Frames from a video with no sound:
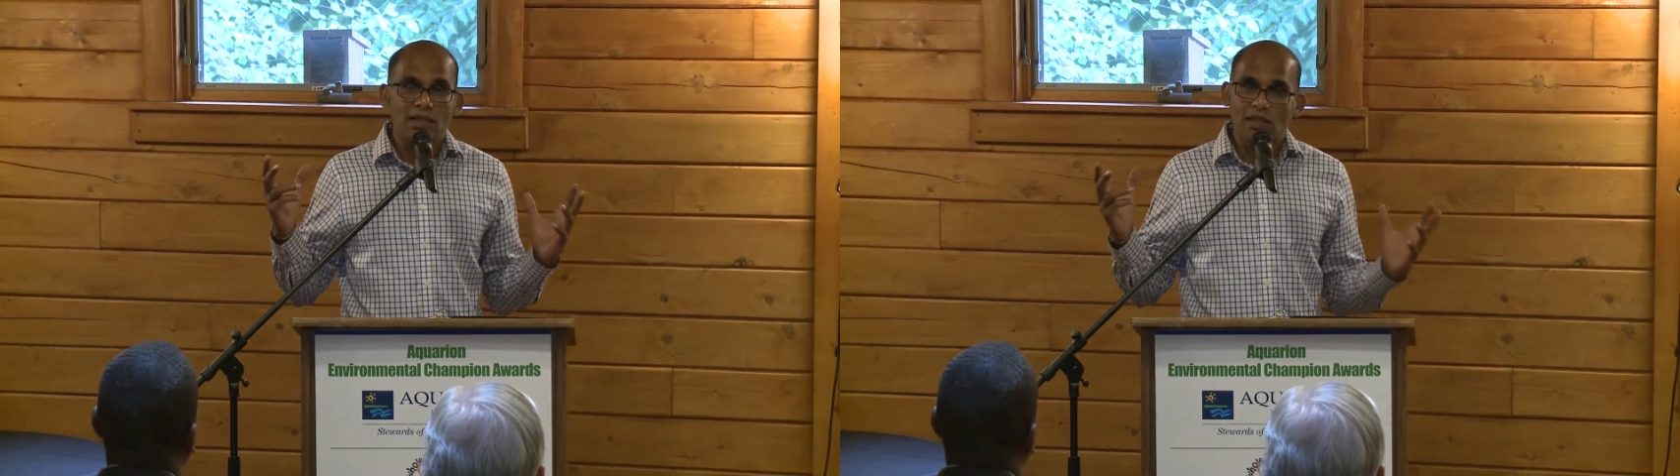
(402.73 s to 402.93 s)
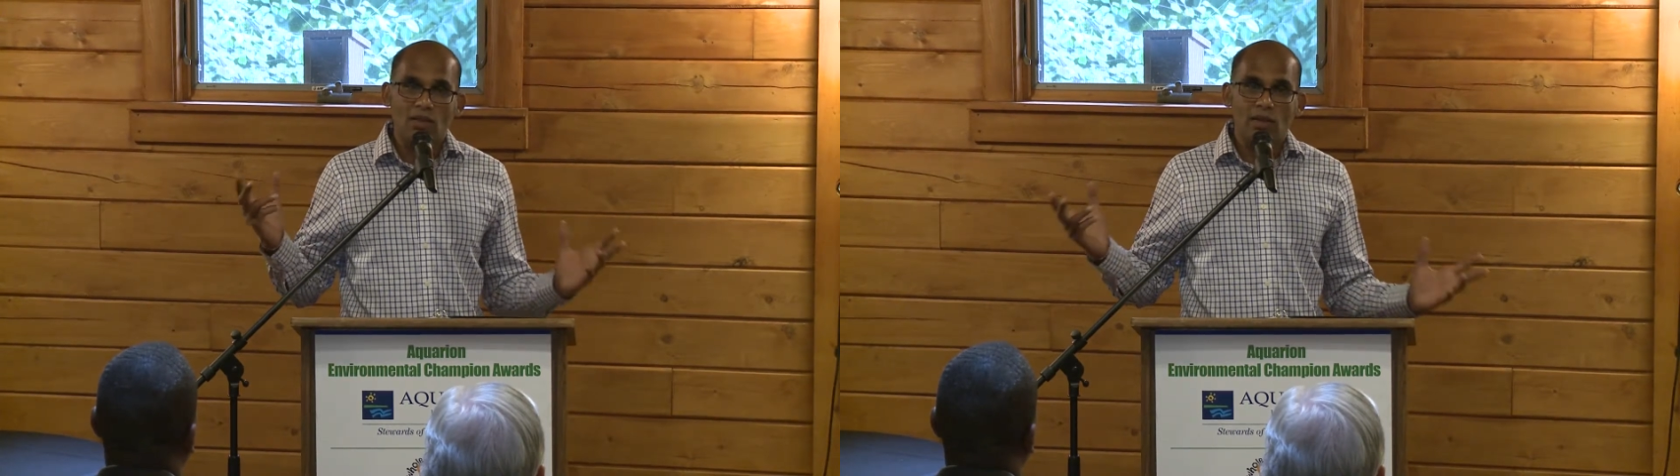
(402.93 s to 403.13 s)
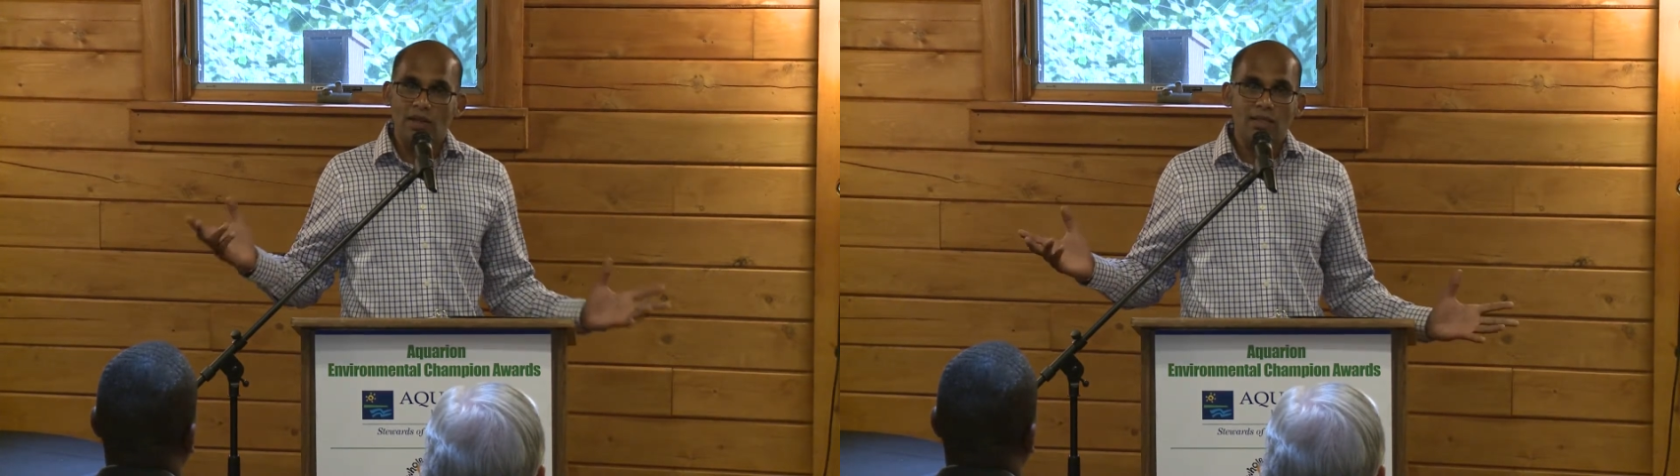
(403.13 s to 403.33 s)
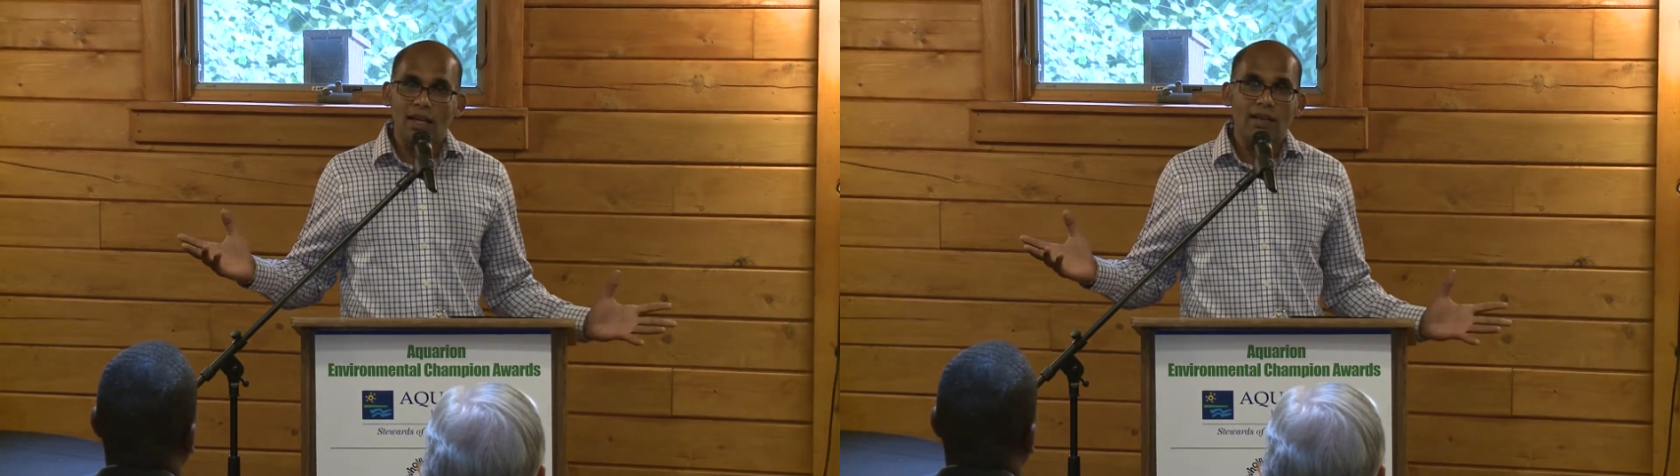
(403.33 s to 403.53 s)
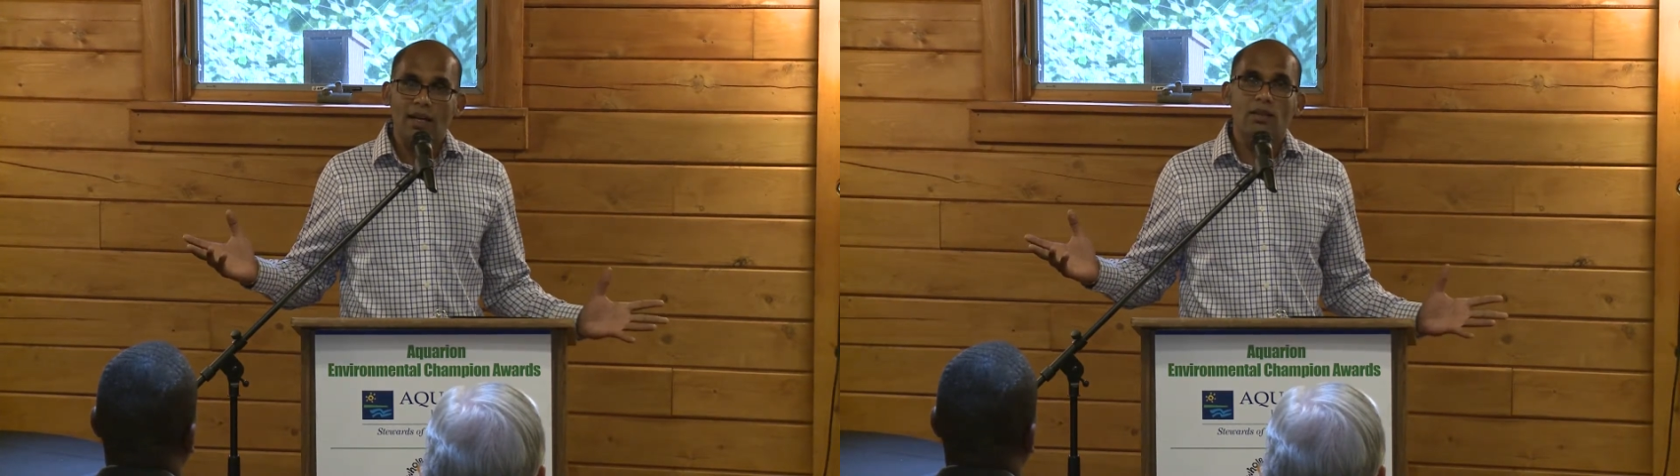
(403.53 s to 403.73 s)
does not
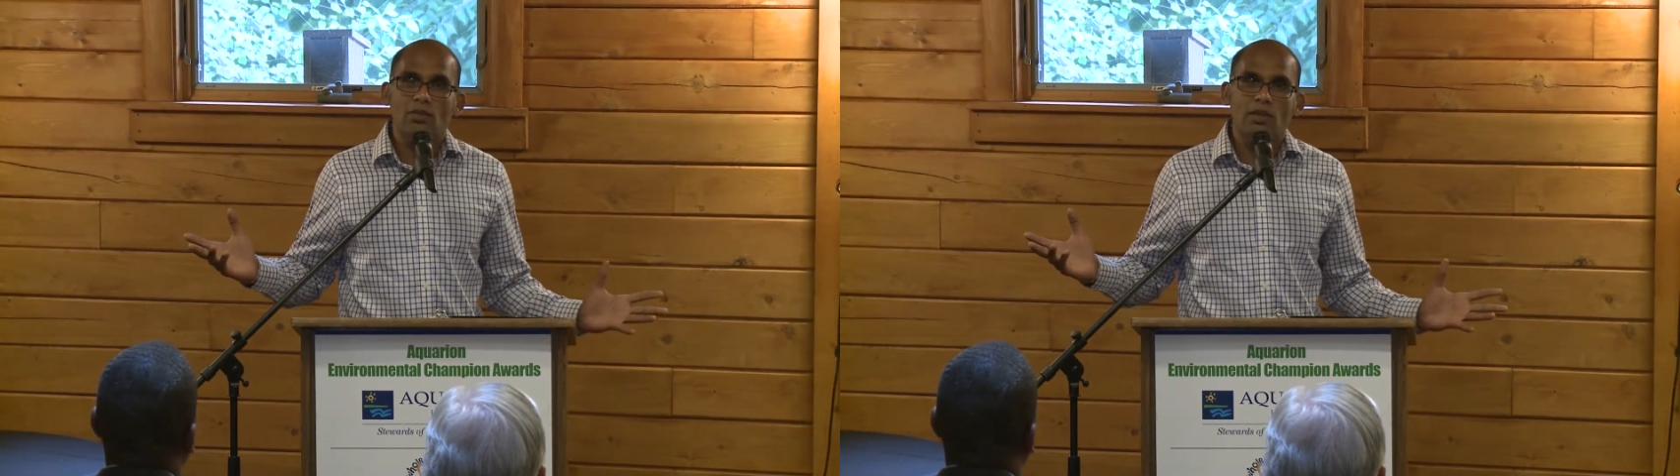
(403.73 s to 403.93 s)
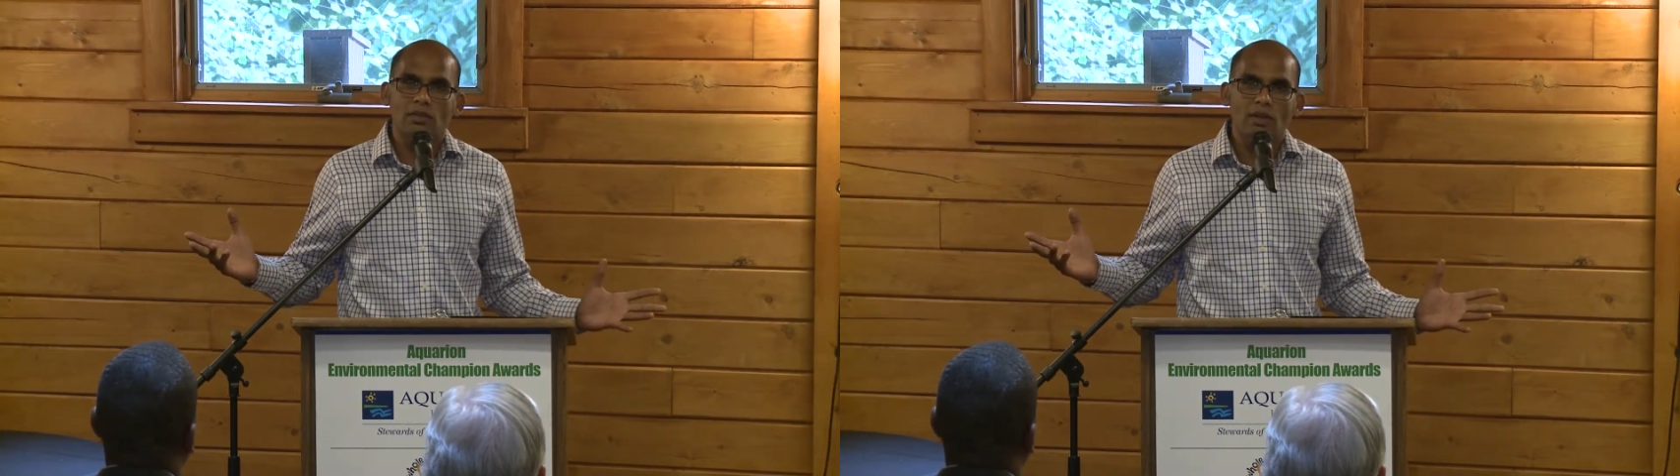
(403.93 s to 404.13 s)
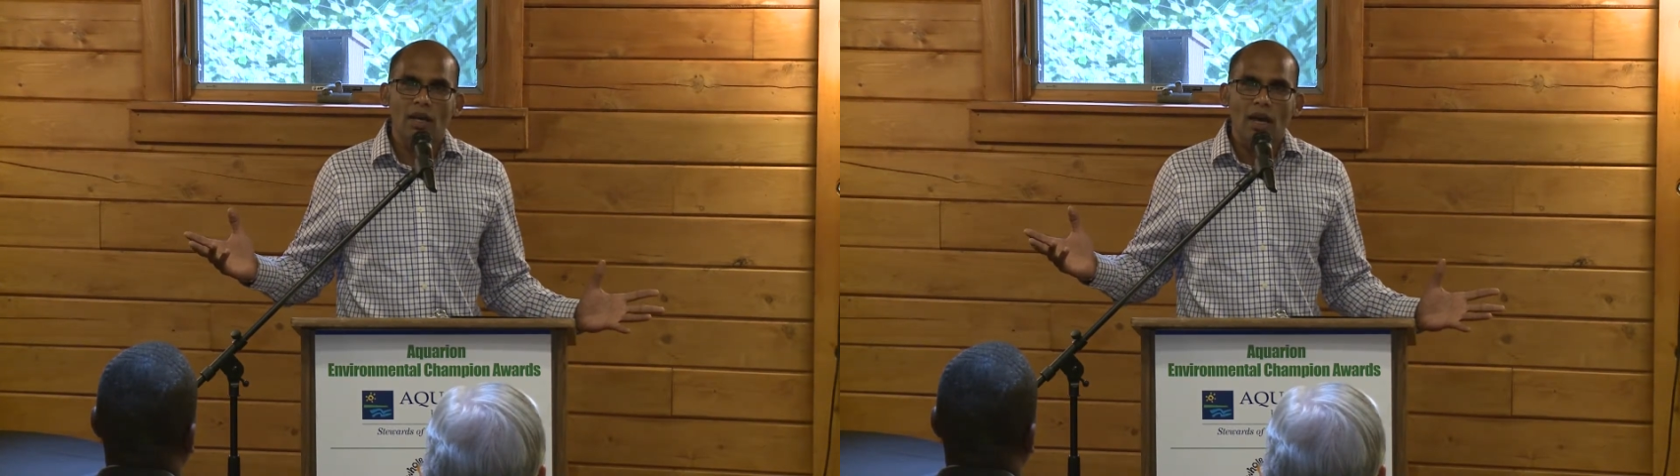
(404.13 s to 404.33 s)
understand countries.